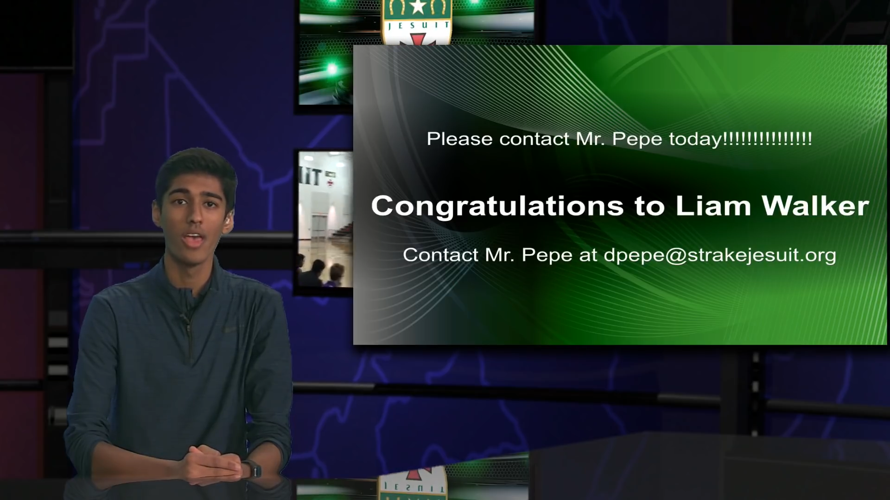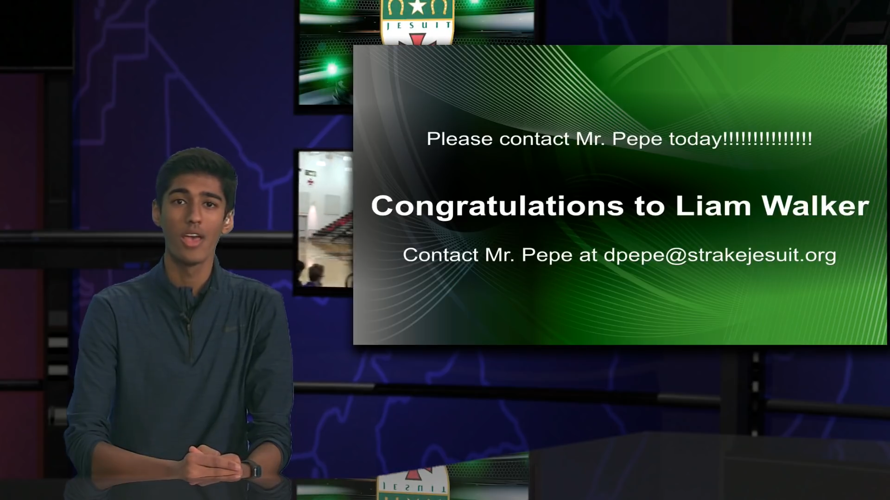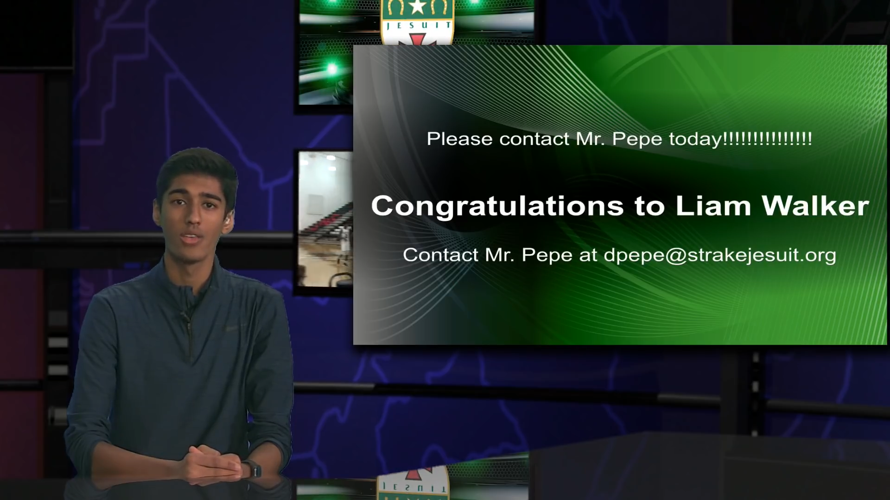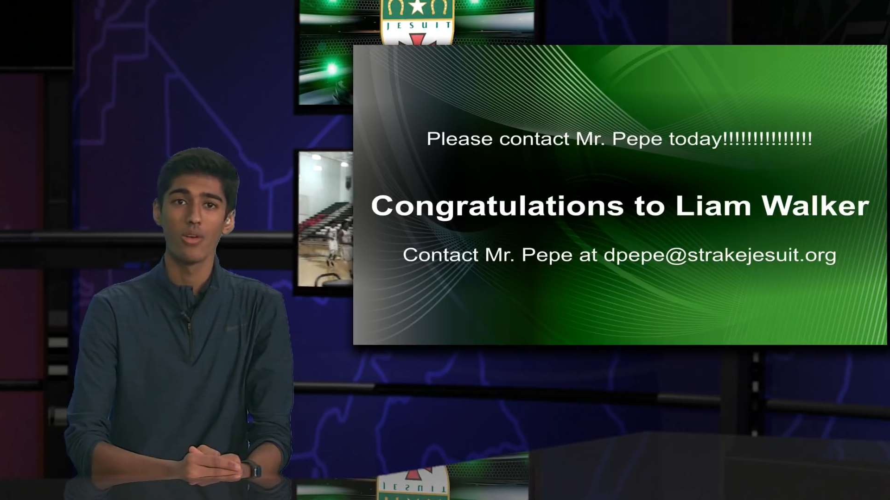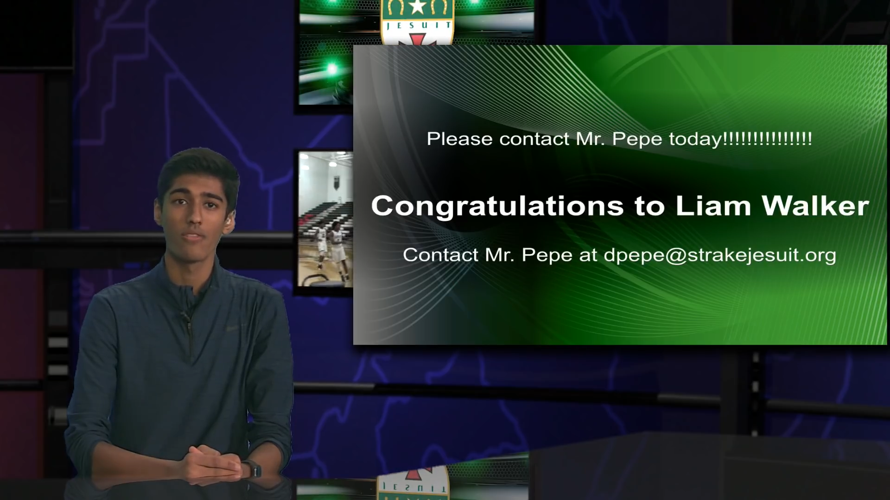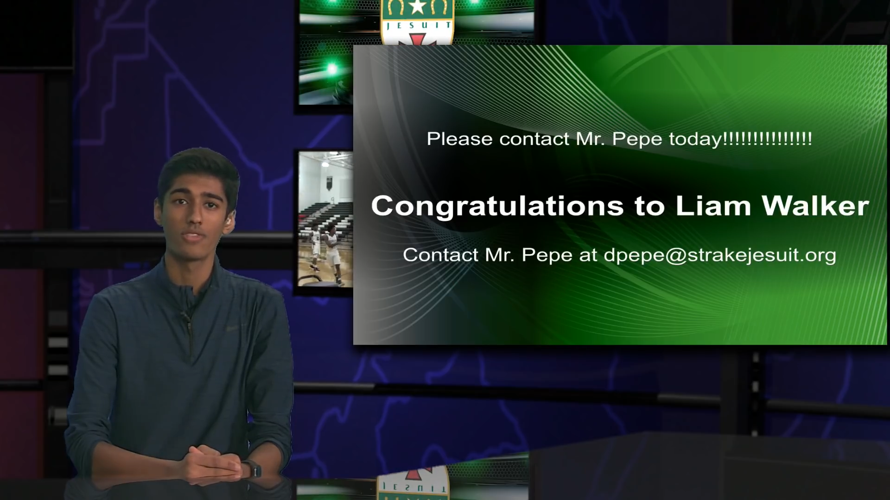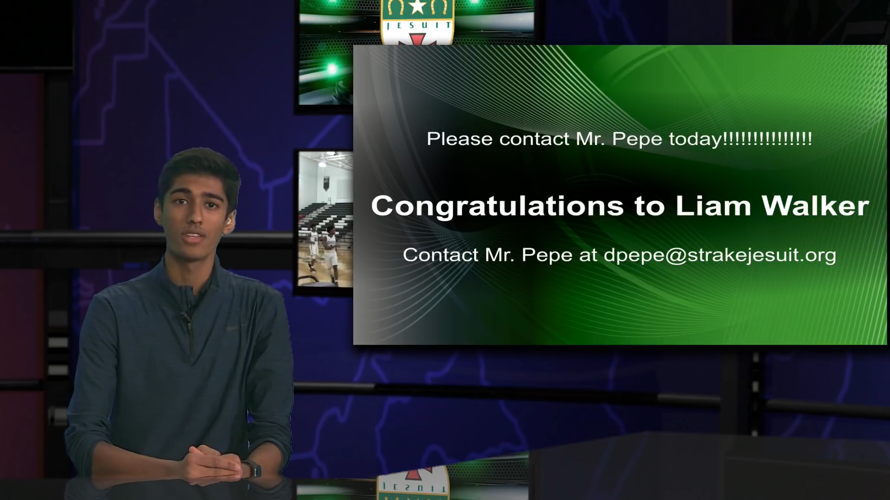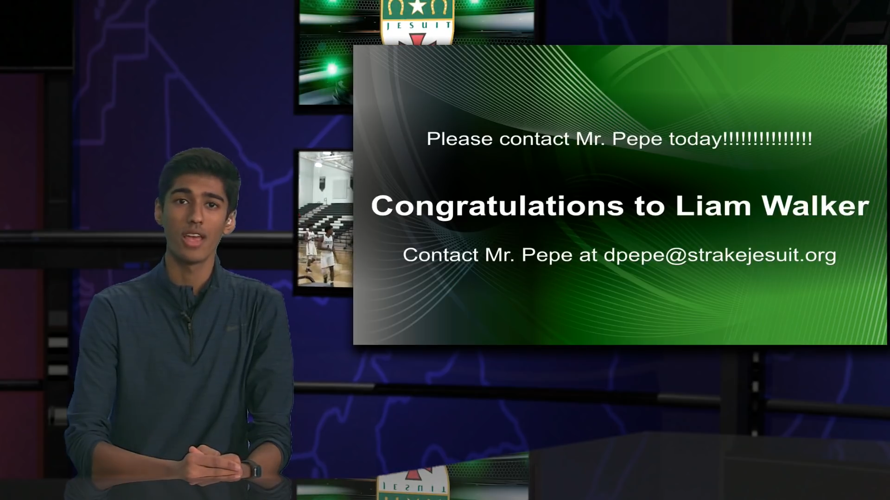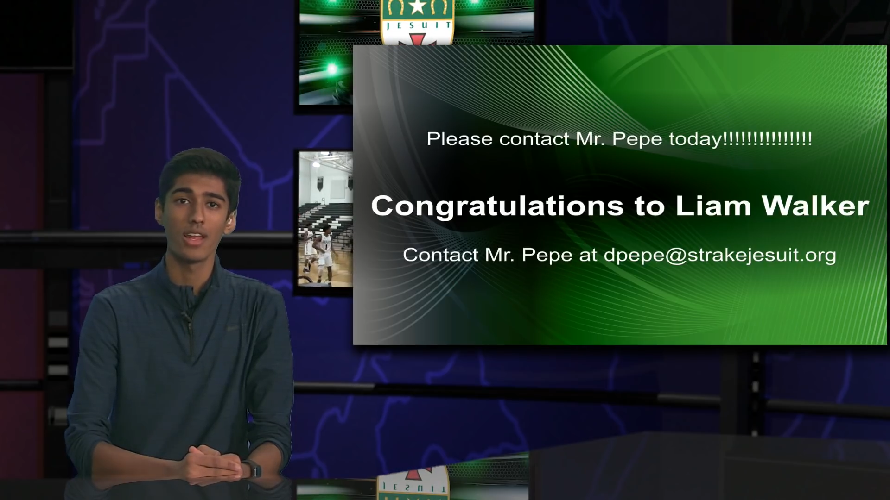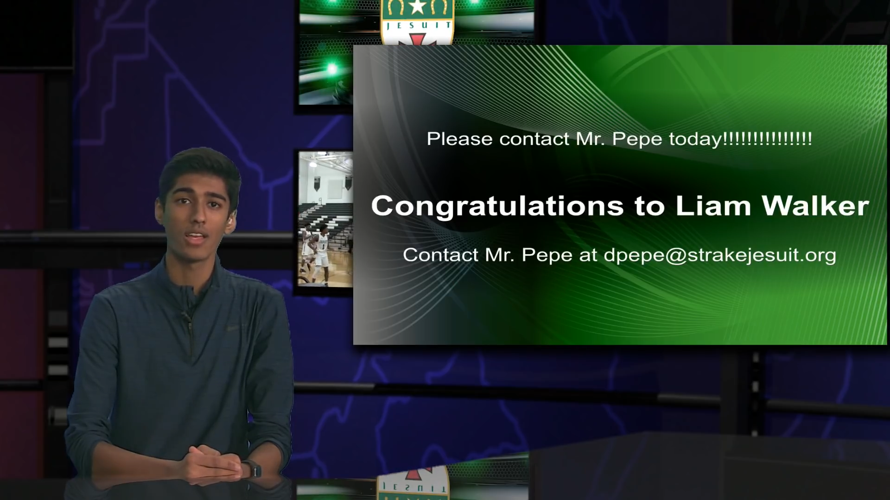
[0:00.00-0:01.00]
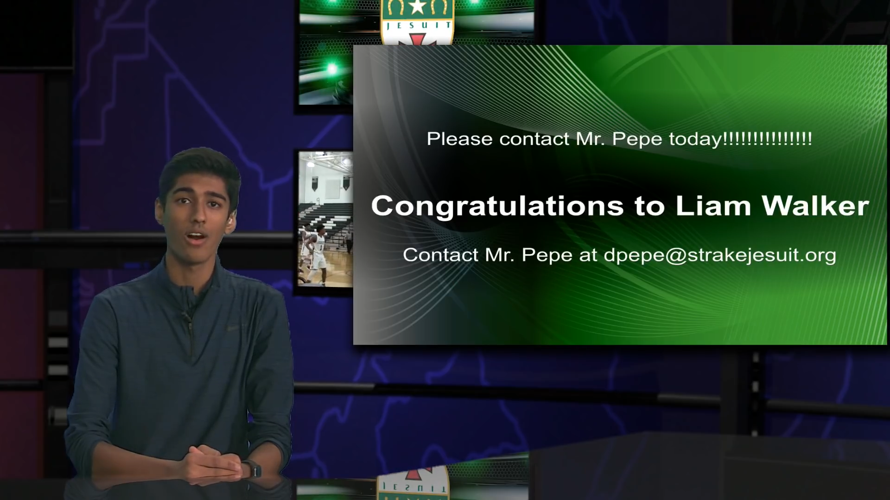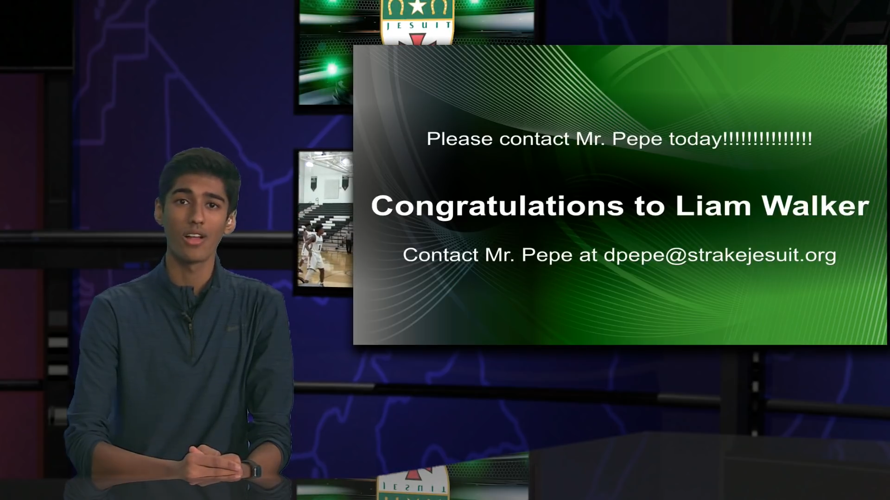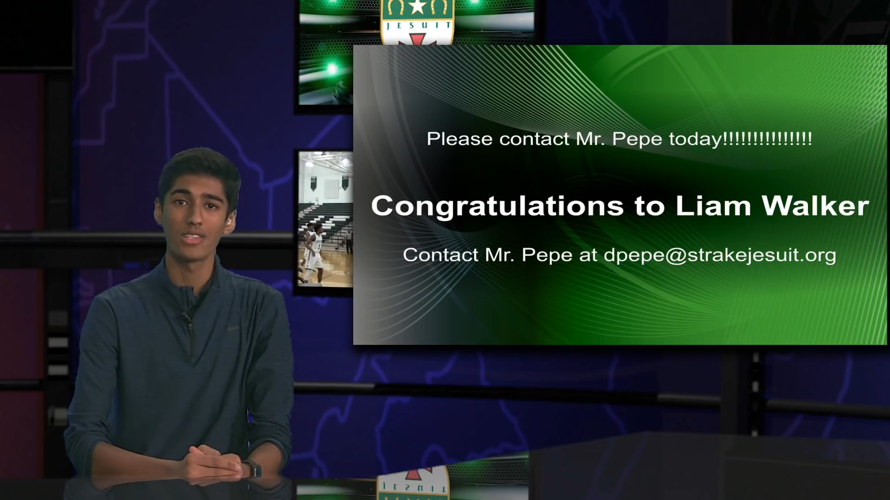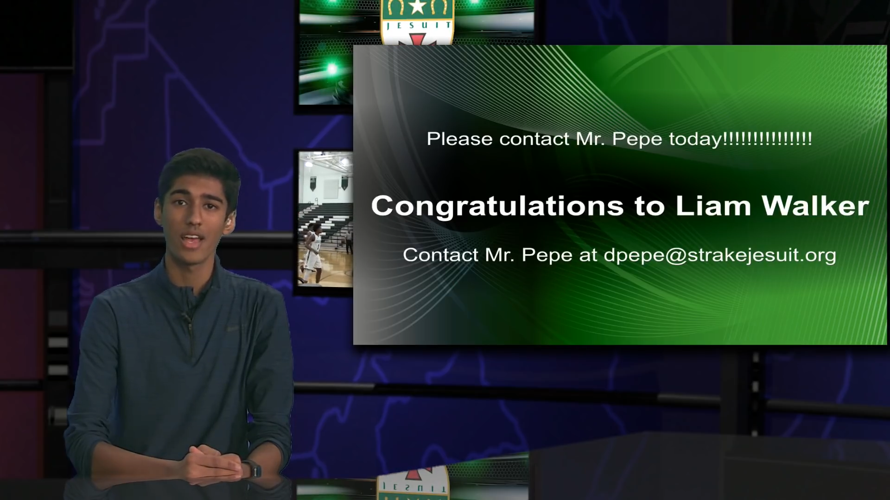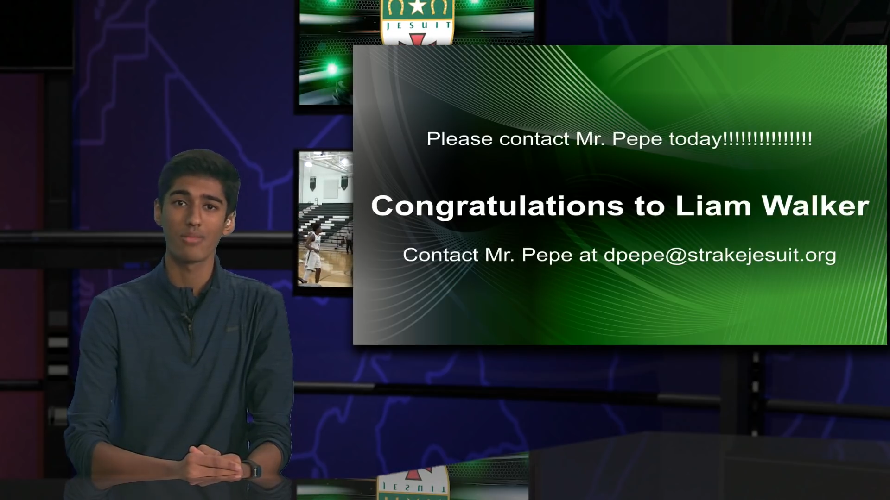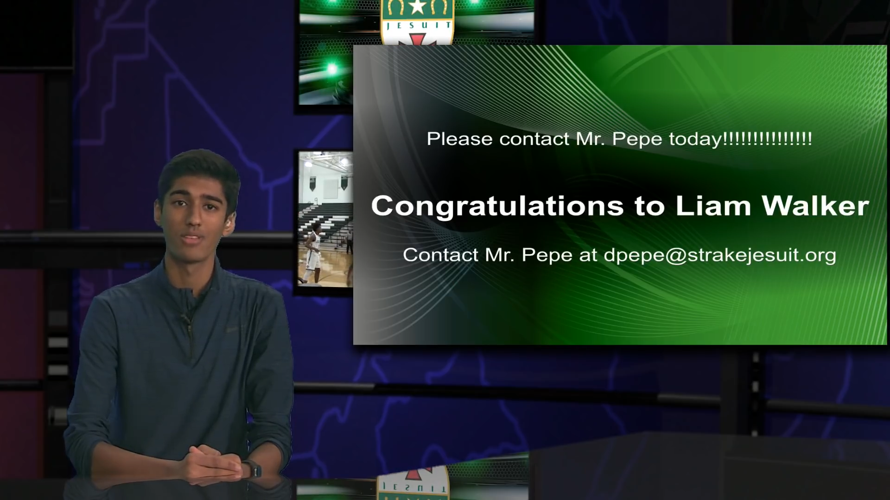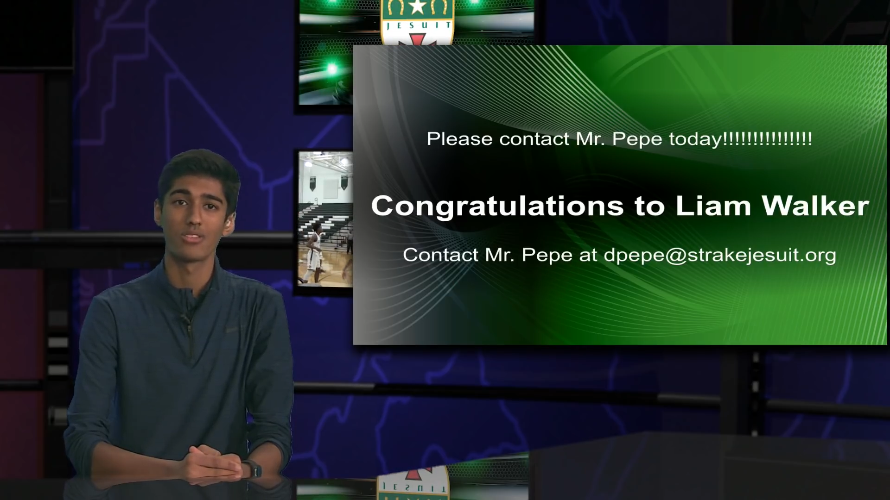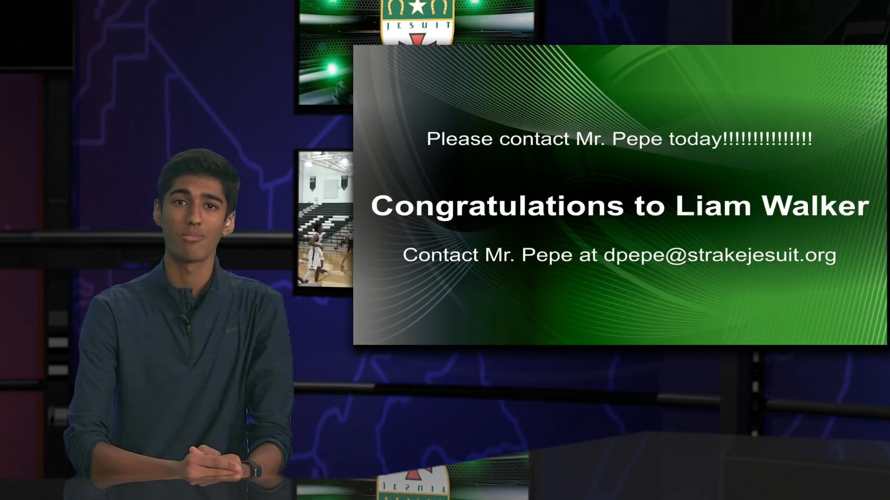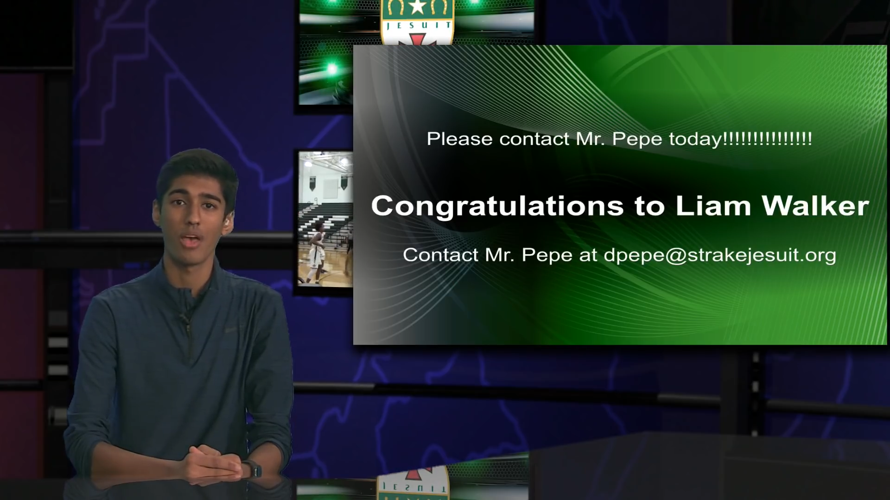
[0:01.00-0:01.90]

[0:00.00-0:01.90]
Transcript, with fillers: You have today to contact Mr.